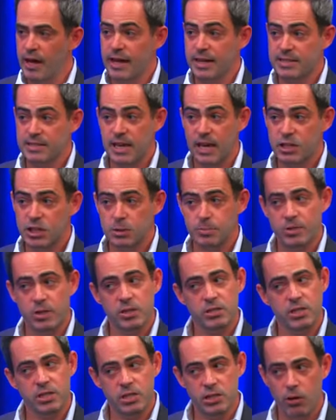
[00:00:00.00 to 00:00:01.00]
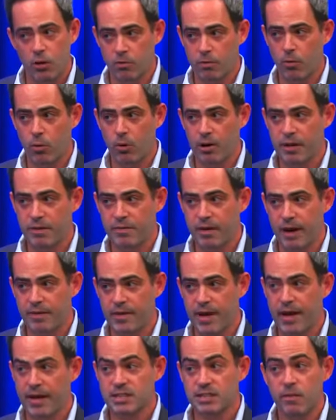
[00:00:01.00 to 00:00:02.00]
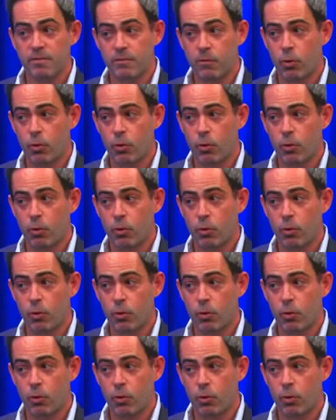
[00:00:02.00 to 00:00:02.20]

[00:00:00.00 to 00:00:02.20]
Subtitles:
It's not just because there's no 485X.